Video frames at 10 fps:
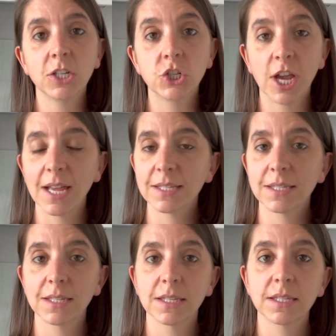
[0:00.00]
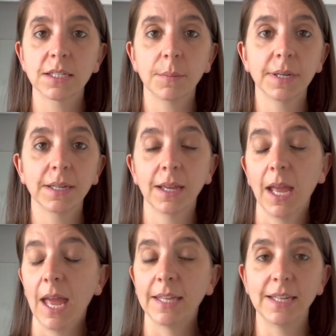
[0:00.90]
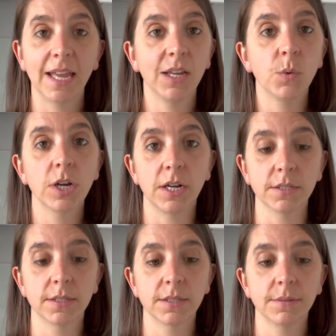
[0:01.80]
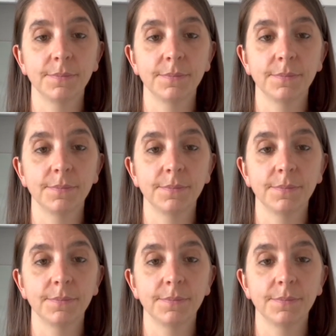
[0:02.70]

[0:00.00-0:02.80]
chest, stomach, and anywhere else.